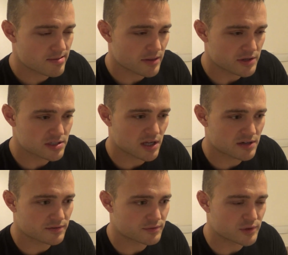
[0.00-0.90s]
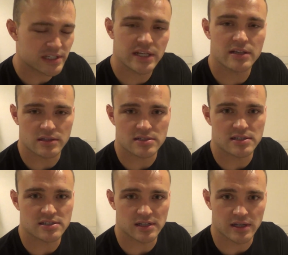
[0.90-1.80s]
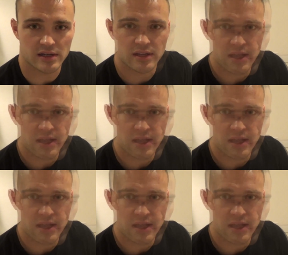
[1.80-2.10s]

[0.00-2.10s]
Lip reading: There's a lot of ridiculousness in it.